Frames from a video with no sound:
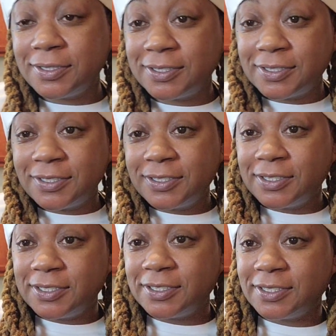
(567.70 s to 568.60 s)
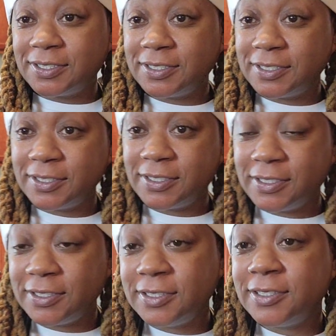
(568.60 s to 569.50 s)

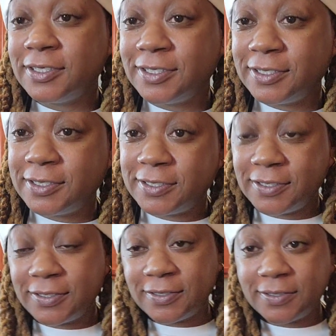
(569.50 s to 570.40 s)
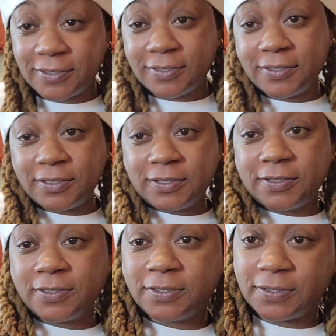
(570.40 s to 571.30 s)

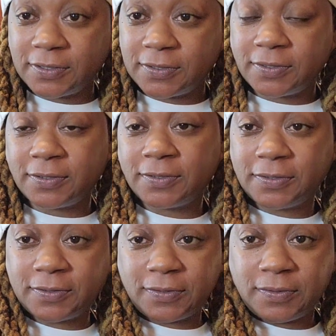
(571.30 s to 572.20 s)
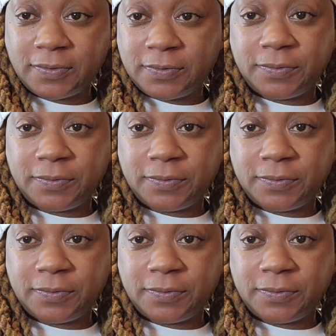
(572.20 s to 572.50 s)
(not speaking)